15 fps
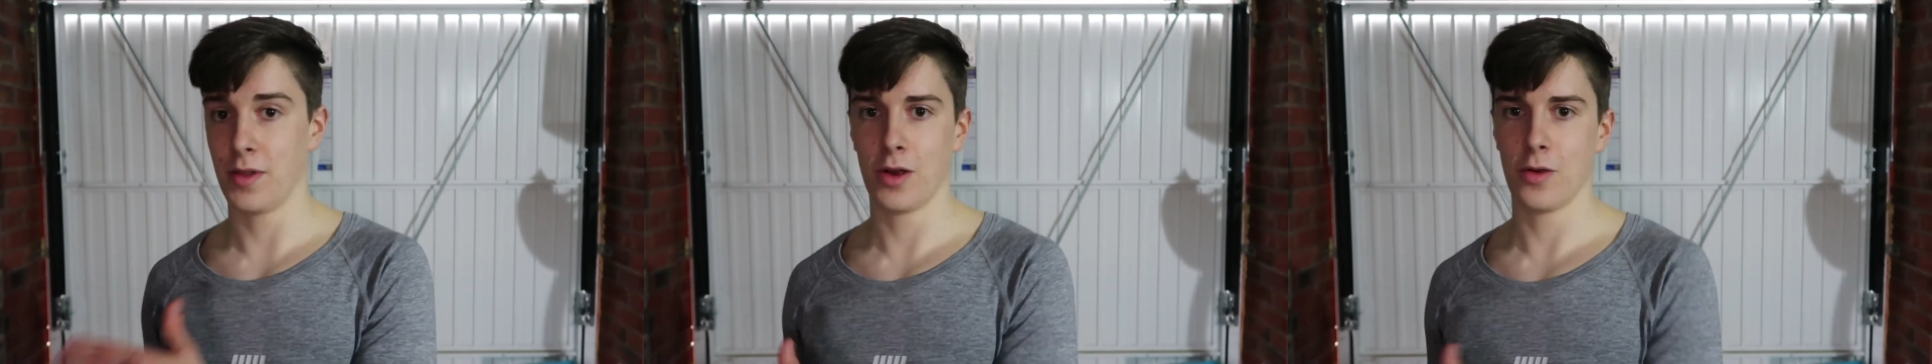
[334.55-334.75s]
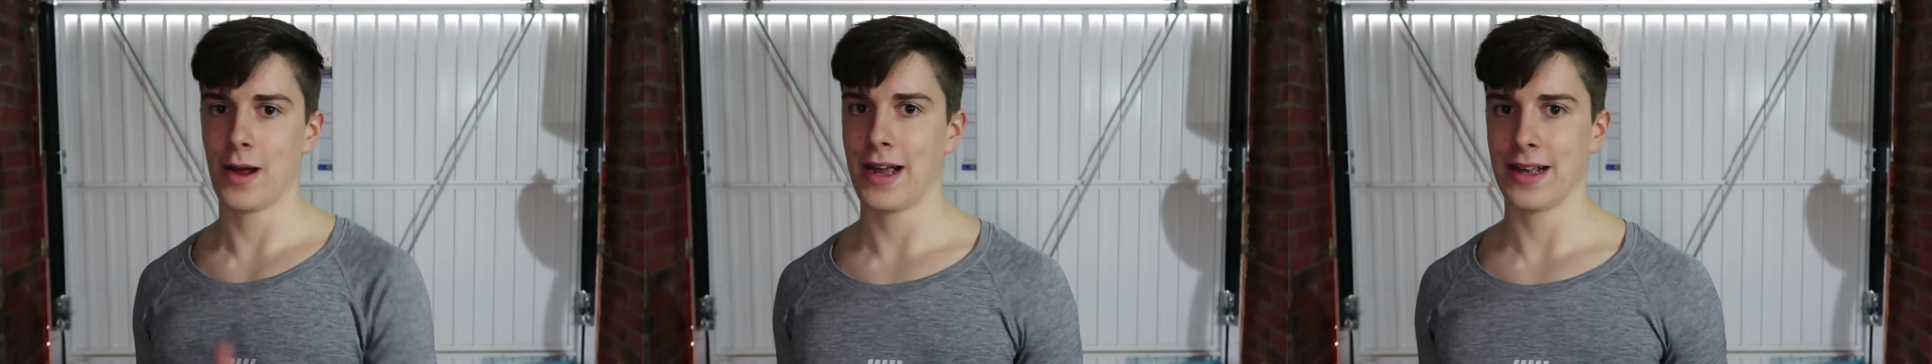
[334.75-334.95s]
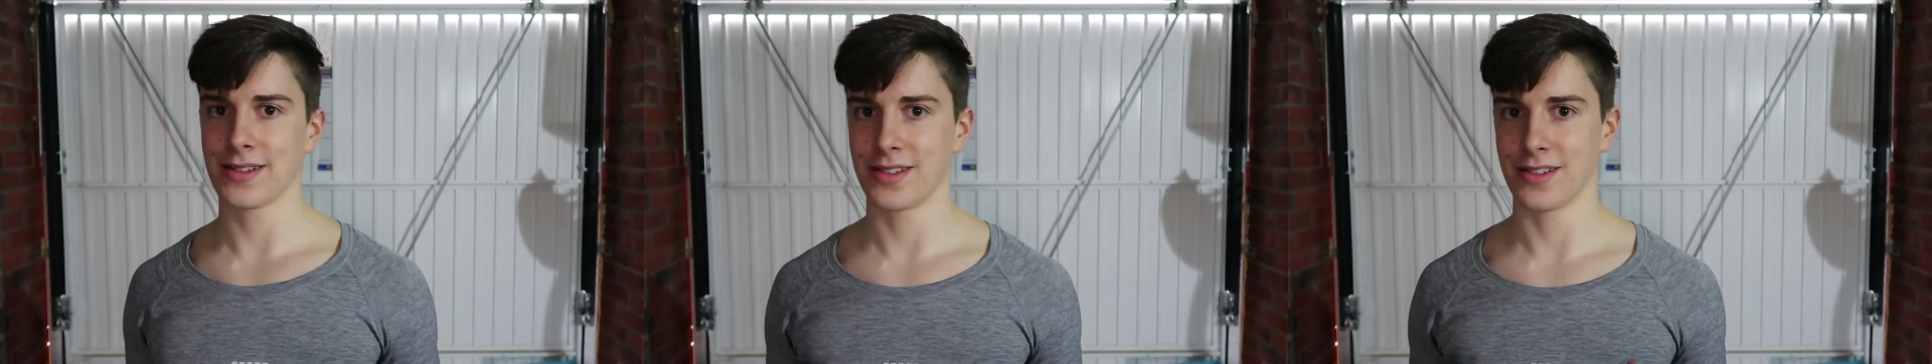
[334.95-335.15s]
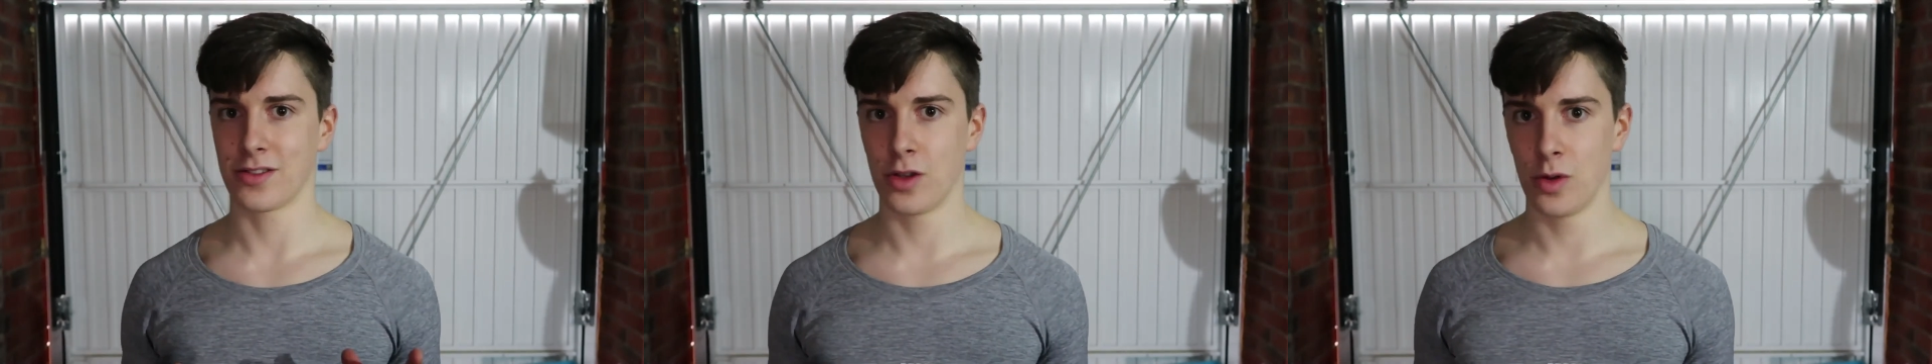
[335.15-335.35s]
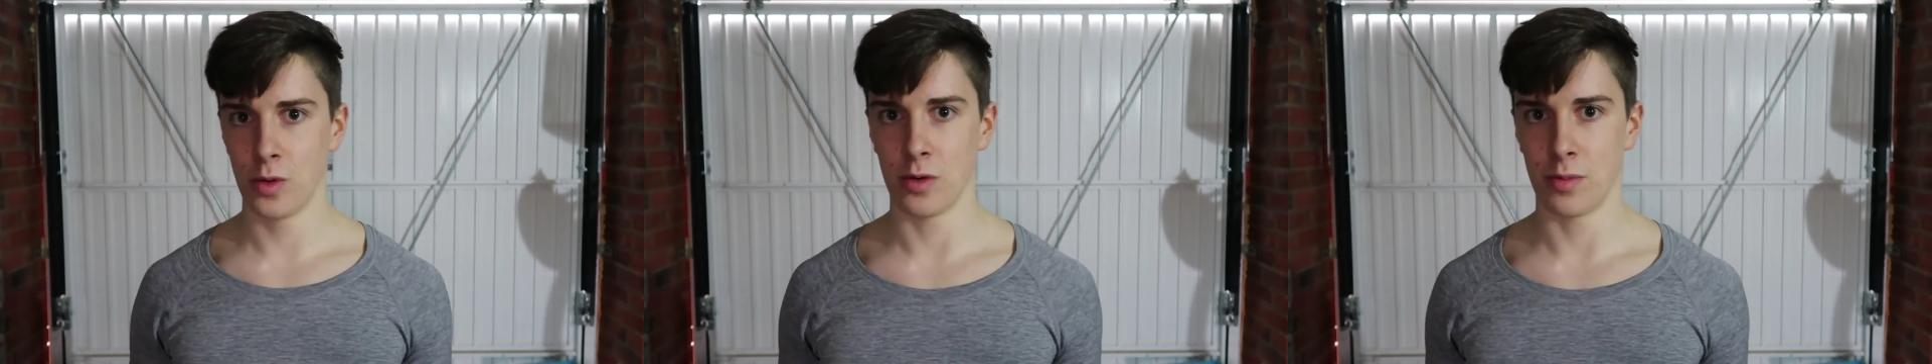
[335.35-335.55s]
no access
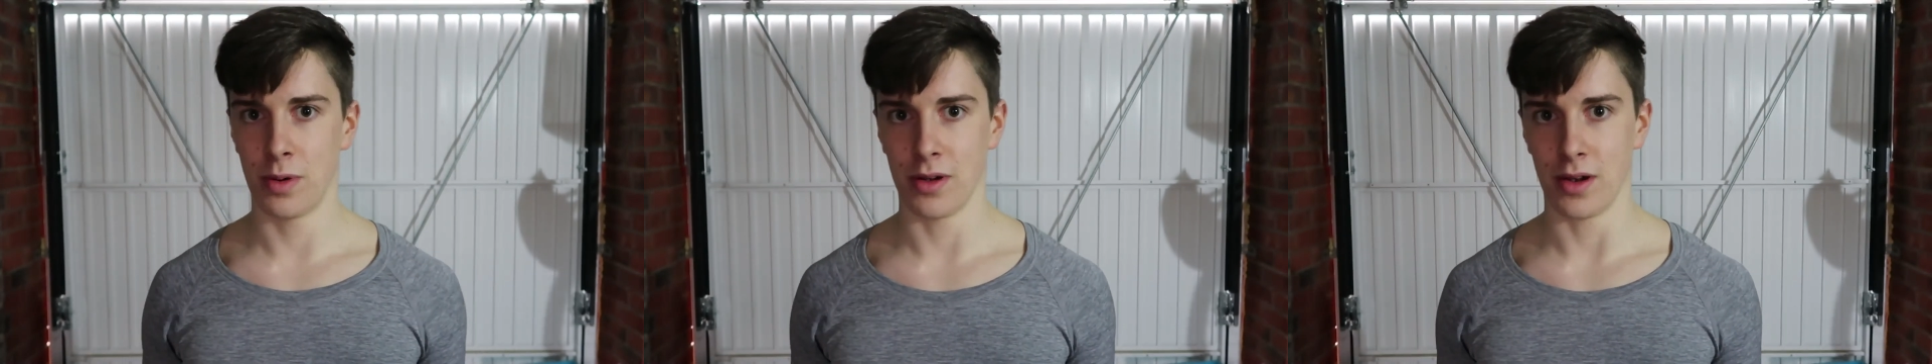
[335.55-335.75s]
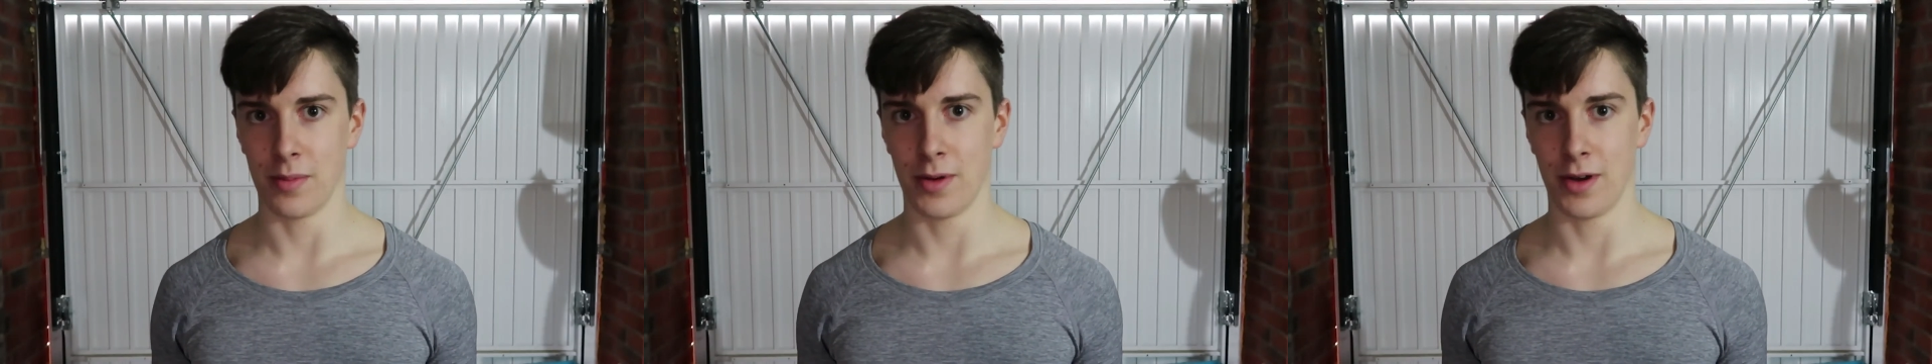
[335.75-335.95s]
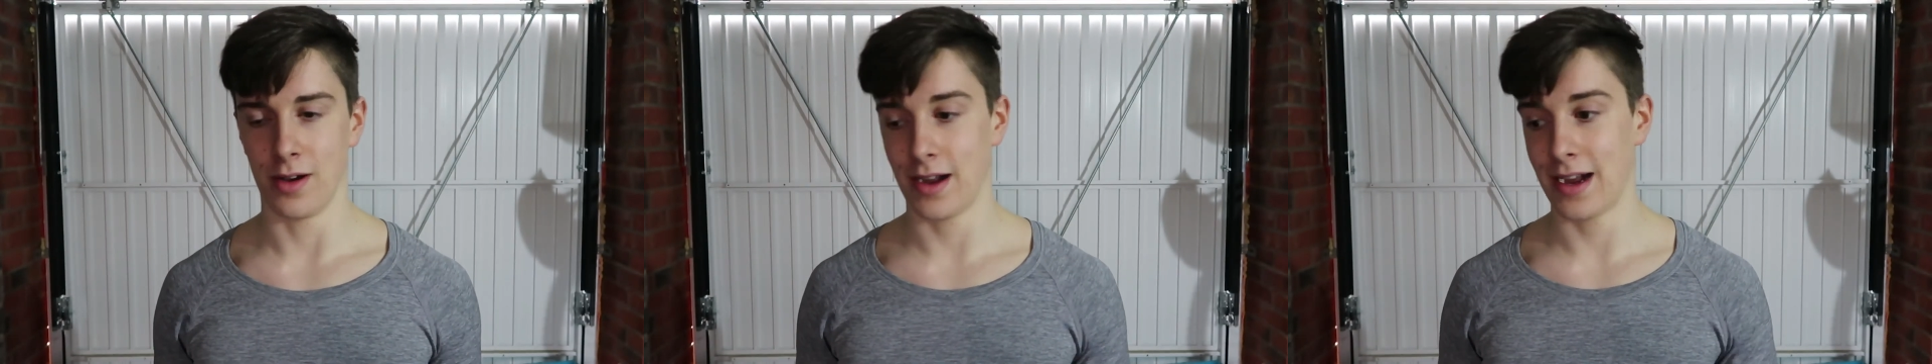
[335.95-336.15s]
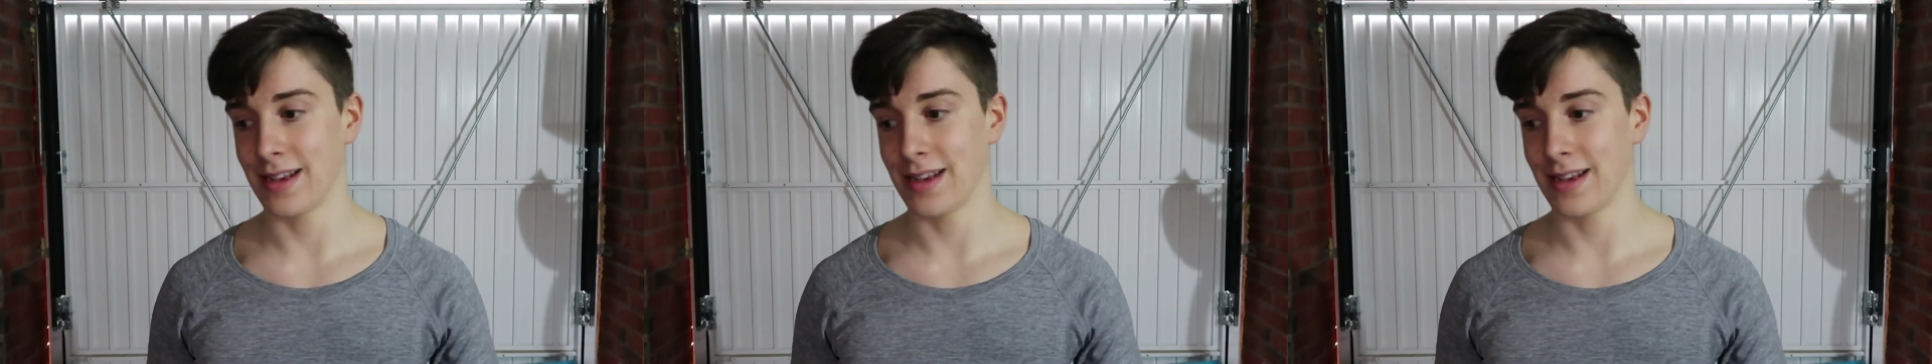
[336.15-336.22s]
to a pull-up bar,